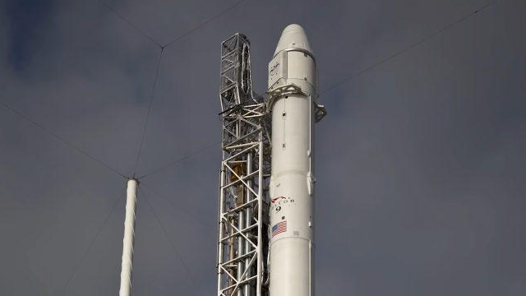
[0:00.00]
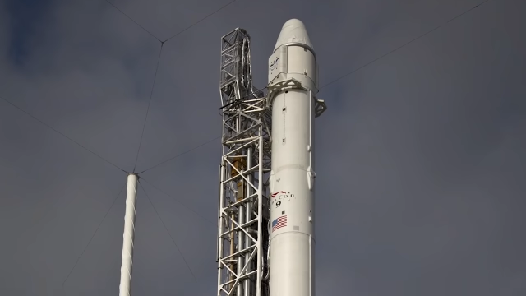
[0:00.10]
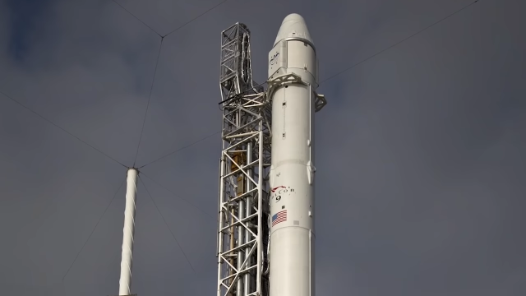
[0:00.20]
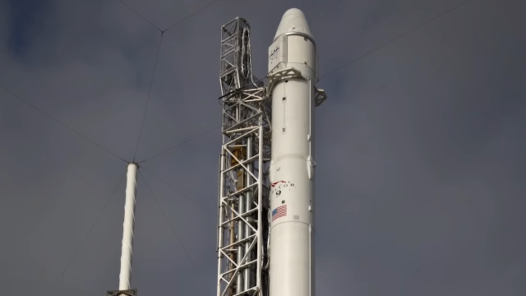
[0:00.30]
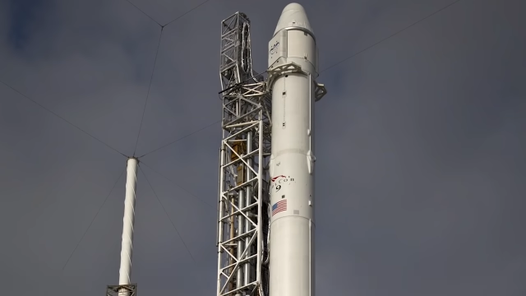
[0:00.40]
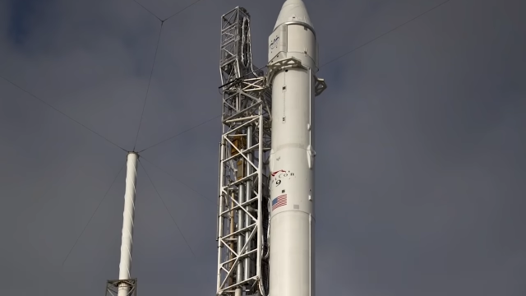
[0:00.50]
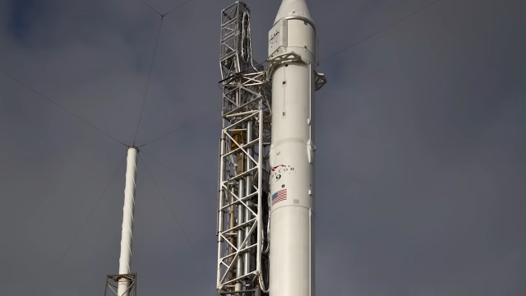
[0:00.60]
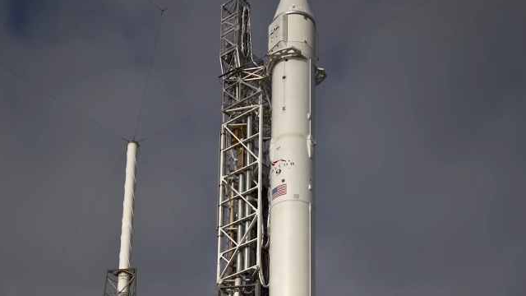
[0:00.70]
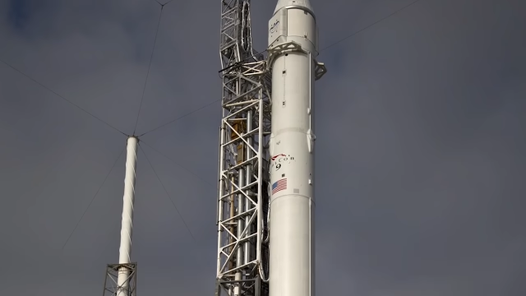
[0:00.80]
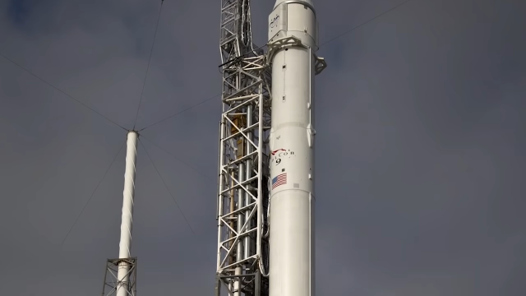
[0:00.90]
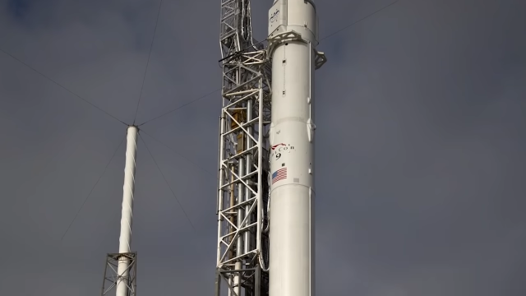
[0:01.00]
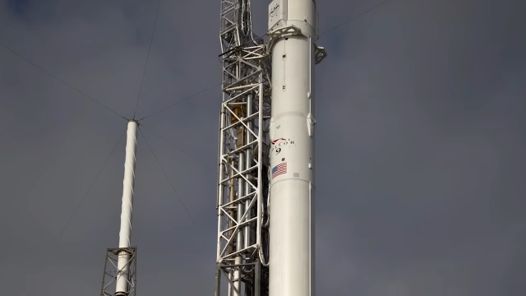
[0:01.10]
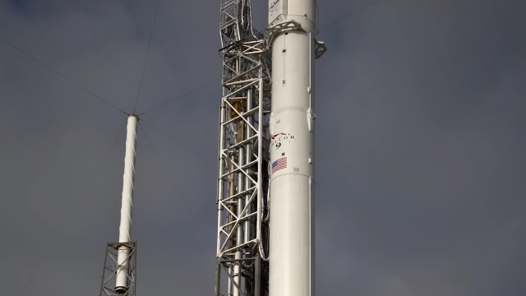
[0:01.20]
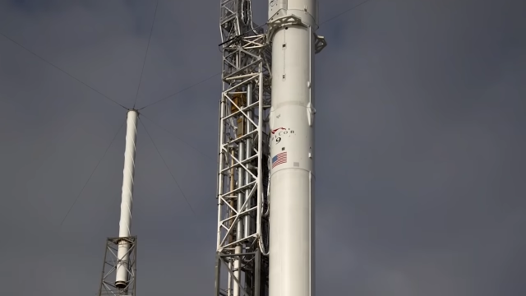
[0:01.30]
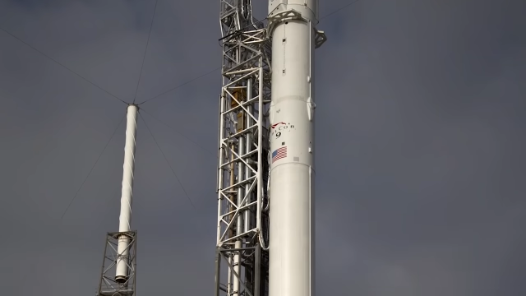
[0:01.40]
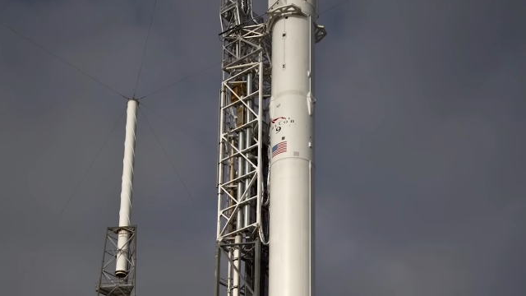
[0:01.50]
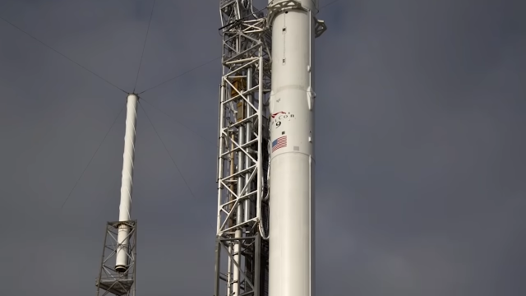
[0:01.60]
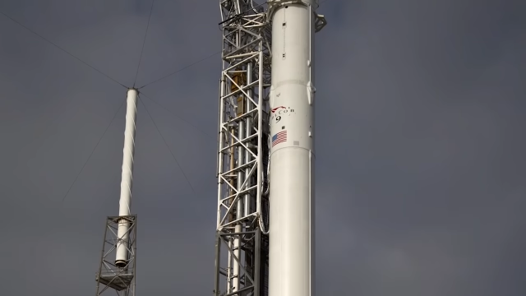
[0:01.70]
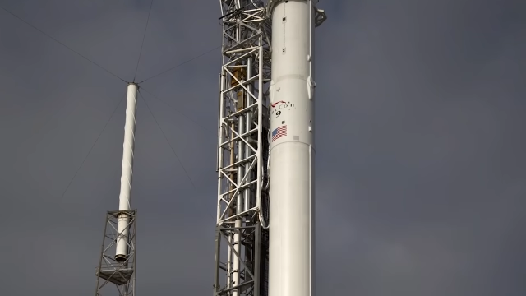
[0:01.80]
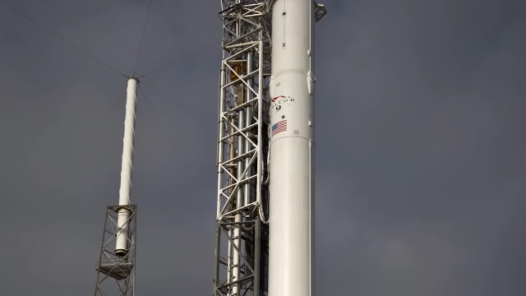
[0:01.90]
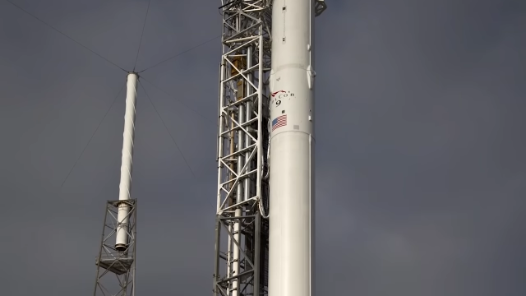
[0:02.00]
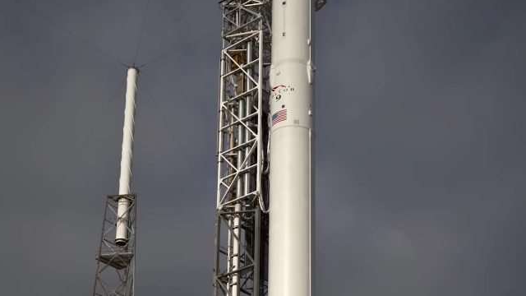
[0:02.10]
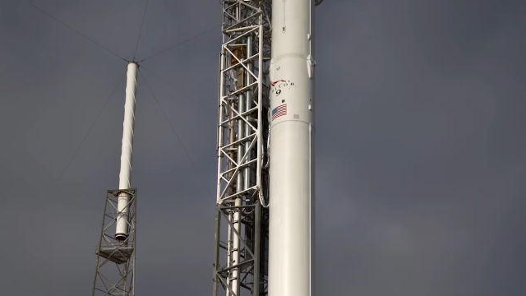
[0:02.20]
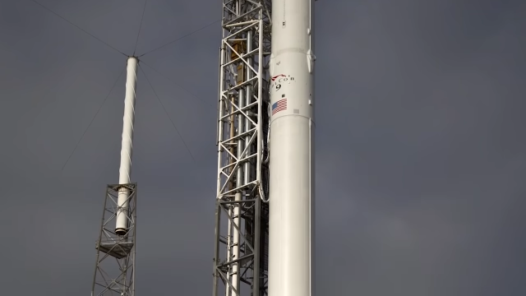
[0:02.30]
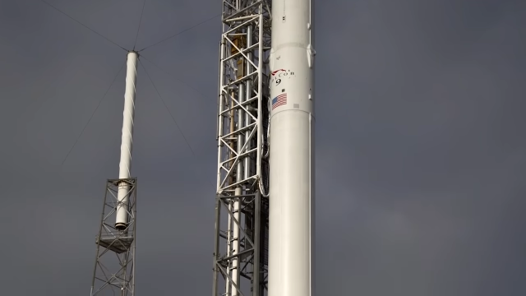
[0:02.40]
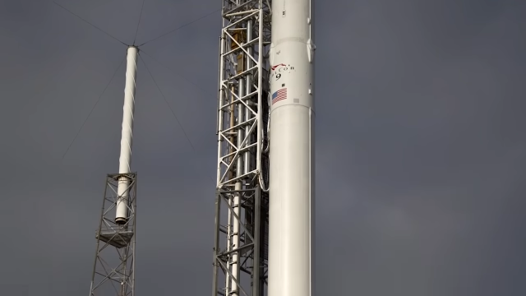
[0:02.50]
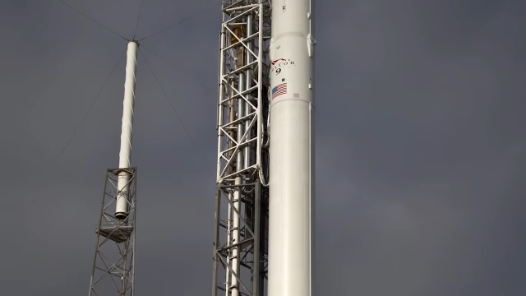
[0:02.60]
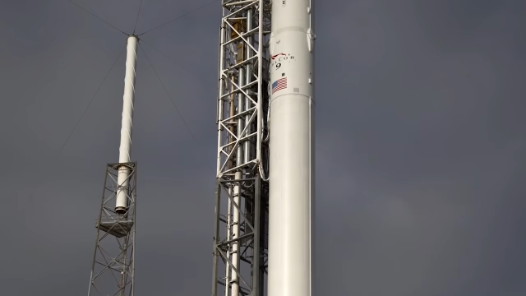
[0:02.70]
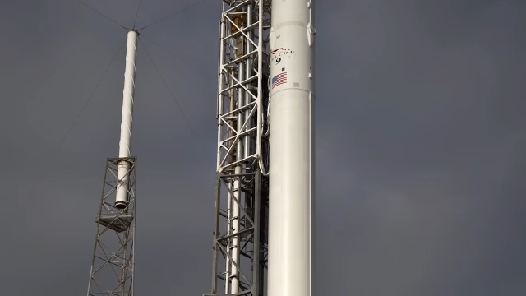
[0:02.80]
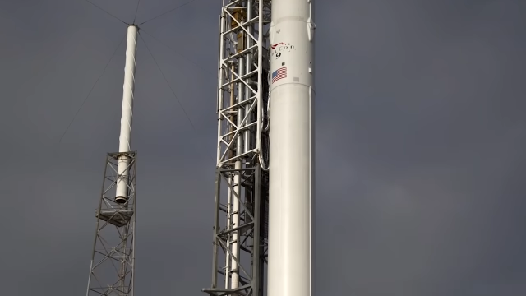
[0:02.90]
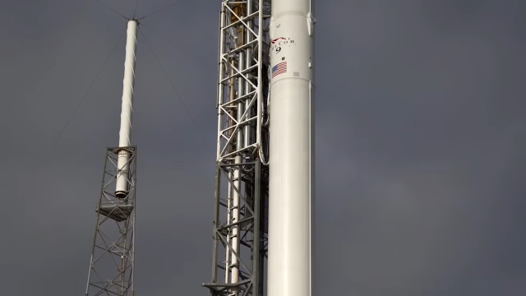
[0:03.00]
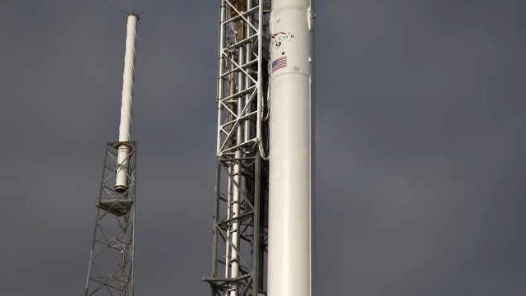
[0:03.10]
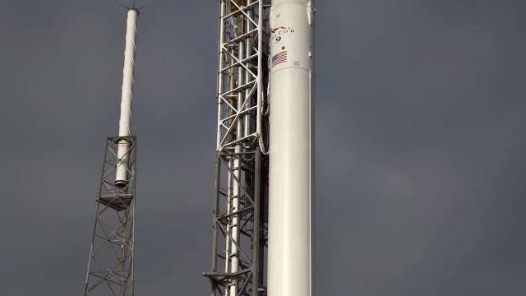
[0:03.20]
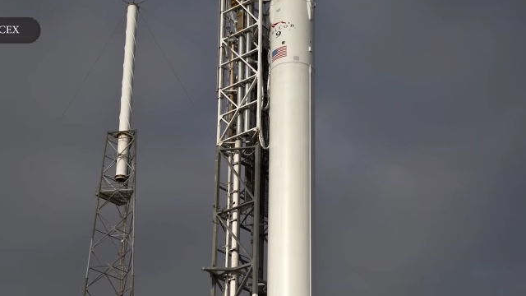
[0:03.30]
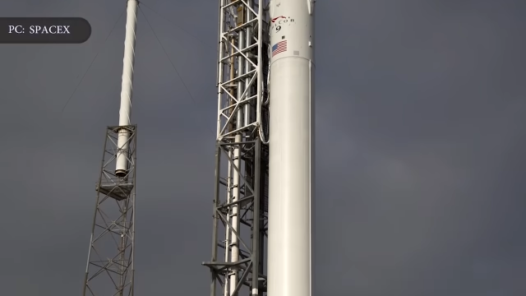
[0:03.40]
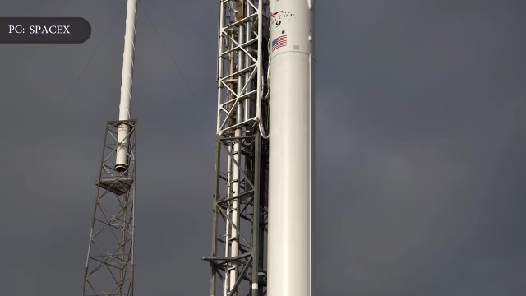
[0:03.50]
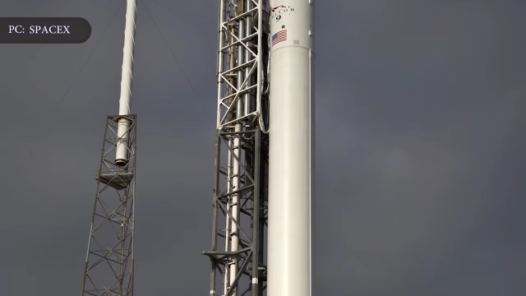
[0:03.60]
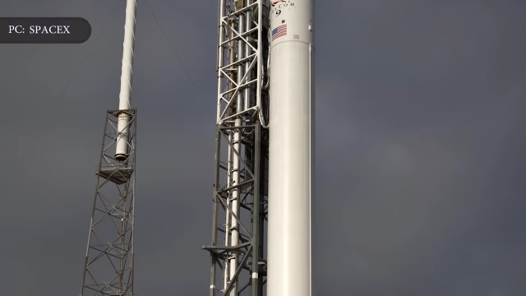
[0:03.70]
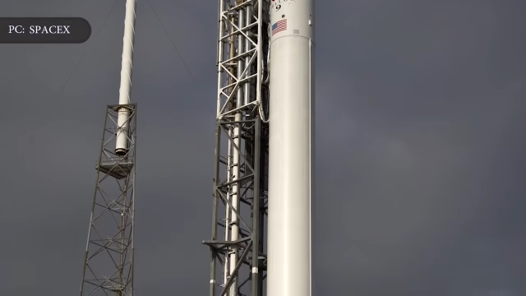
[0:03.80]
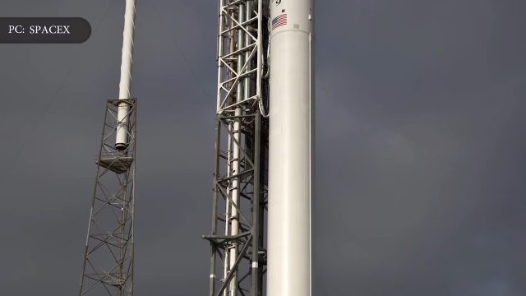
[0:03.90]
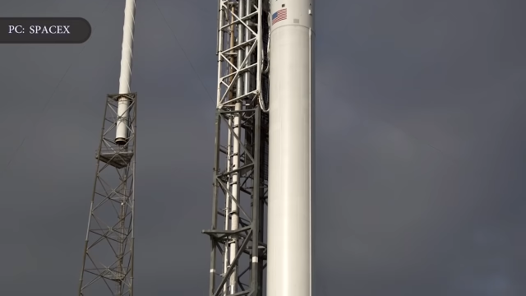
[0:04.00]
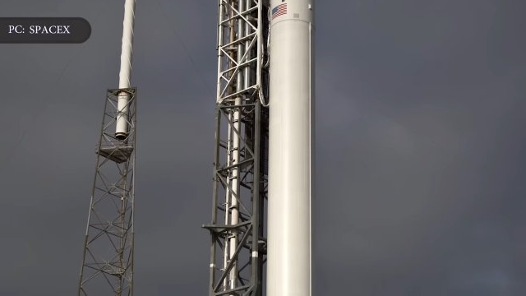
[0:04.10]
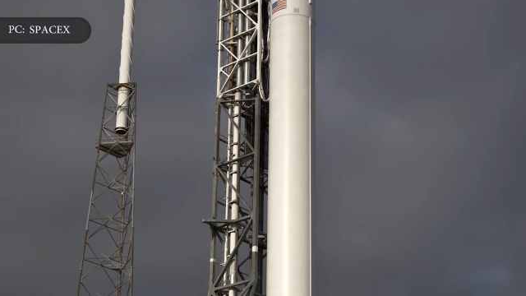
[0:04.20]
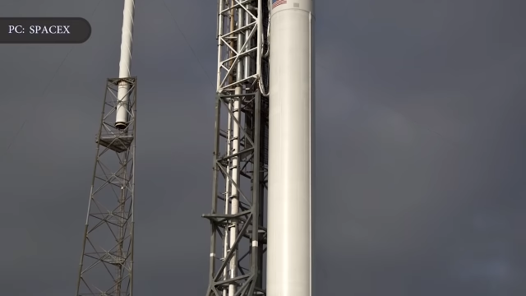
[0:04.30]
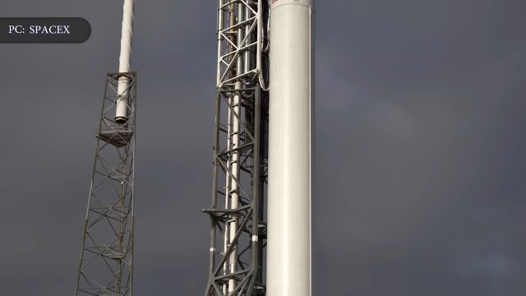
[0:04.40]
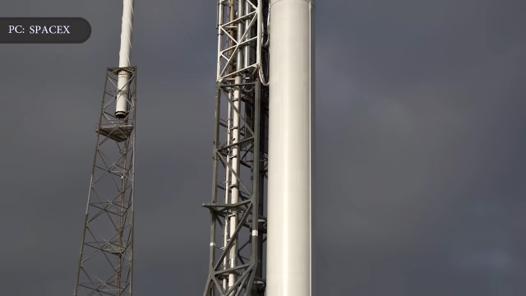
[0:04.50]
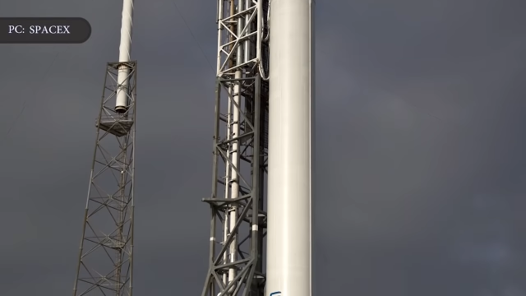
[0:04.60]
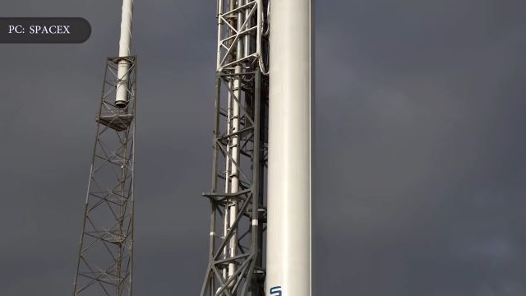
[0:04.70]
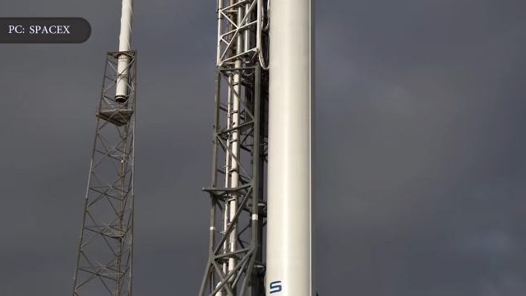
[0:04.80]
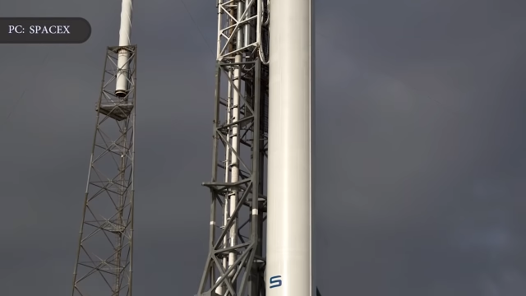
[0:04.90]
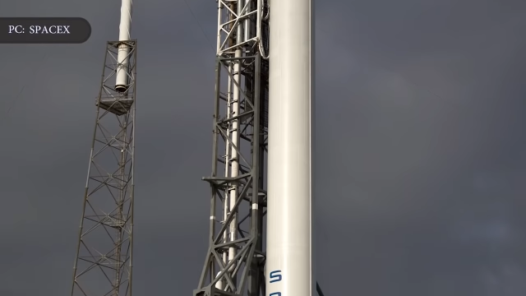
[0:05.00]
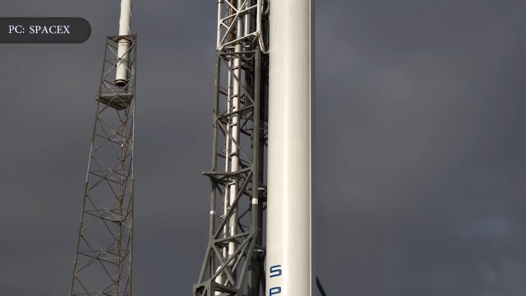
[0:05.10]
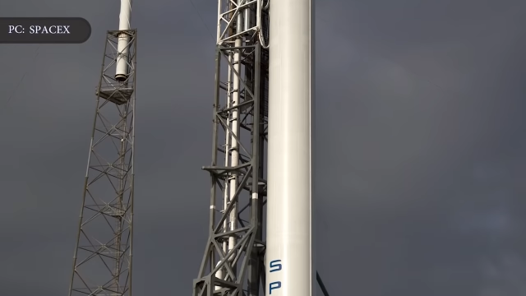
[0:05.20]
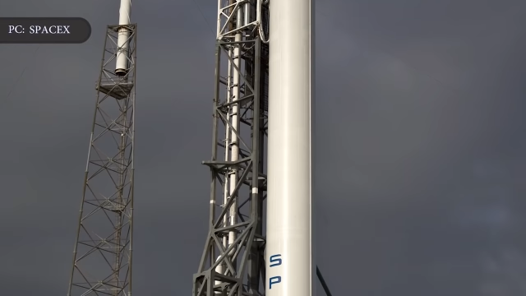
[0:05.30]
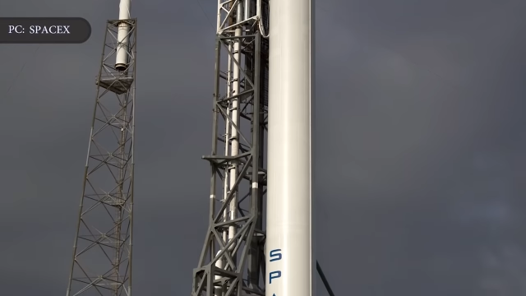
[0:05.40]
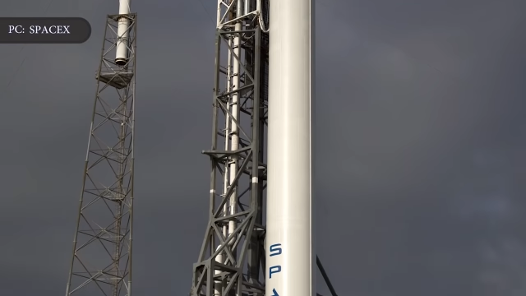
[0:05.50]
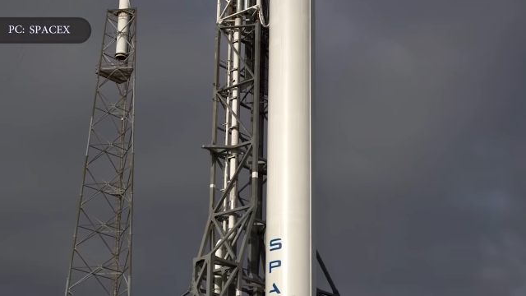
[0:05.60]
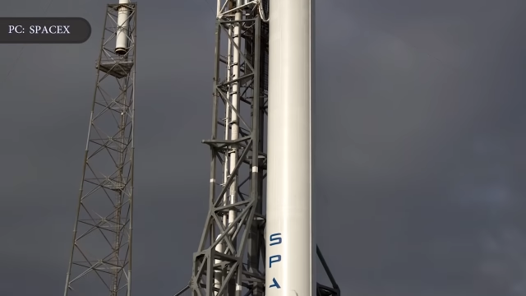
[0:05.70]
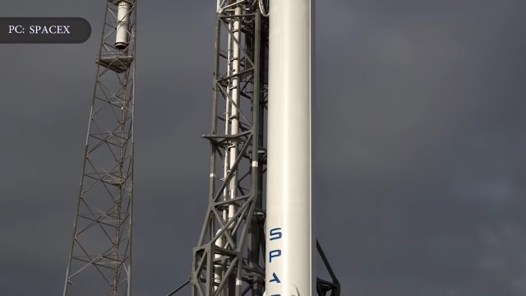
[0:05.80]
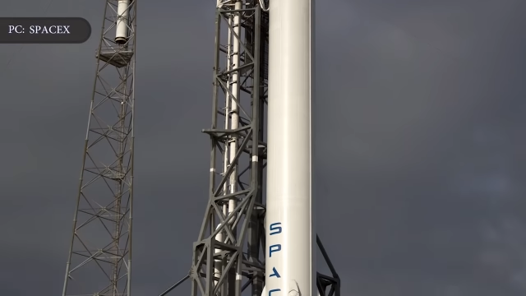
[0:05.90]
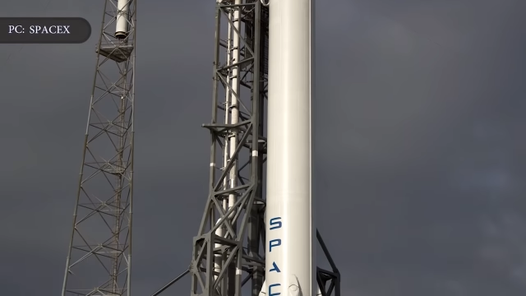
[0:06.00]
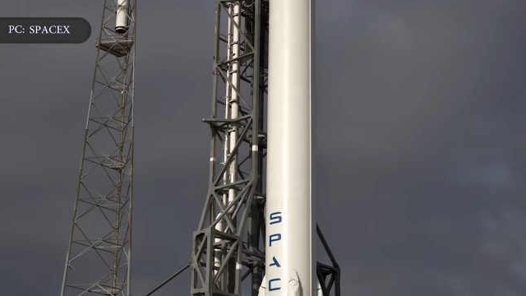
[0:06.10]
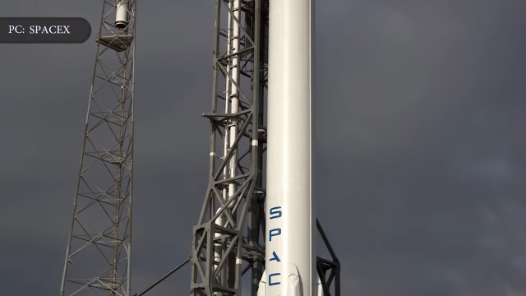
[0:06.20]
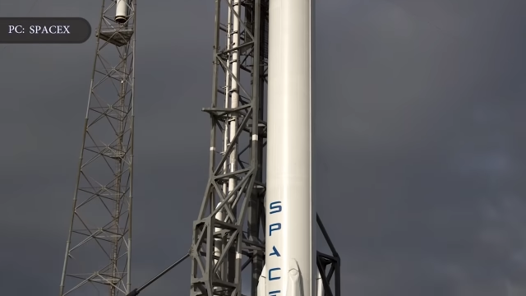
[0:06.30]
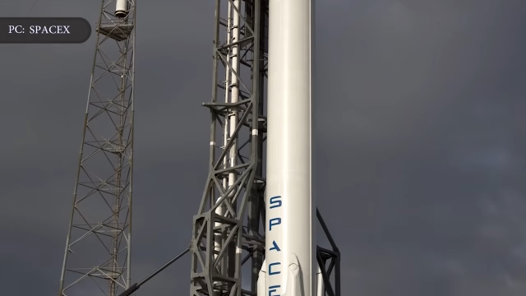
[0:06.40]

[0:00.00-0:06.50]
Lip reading: Nobody's mouth can be seen.